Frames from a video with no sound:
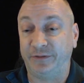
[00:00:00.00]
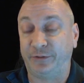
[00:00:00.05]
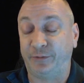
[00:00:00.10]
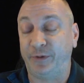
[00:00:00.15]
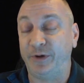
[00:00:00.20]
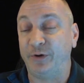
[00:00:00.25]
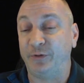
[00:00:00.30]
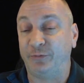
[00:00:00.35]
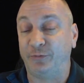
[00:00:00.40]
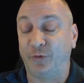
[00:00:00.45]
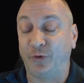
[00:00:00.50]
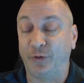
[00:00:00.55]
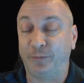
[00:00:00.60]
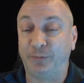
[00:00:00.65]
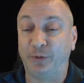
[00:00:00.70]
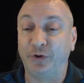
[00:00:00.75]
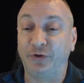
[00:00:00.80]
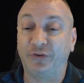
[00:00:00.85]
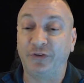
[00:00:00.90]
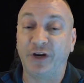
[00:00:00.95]
3 or 4
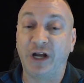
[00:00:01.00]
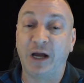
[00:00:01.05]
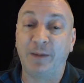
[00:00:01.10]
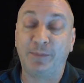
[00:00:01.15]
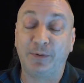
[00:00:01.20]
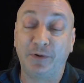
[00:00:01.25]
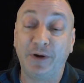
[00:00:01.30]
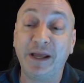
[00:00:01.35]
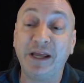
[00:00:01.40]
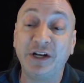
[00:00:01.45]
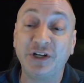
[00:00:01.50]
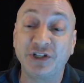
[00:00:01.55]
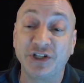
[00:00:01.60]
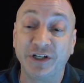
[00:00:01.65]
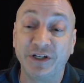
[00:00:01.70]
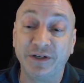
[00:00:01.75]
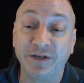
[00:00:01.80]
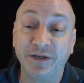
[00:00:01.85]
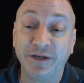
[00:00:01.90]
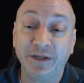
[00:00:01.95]
person
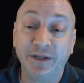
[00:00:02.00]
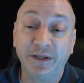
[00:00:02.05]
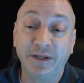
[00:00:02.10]
operation,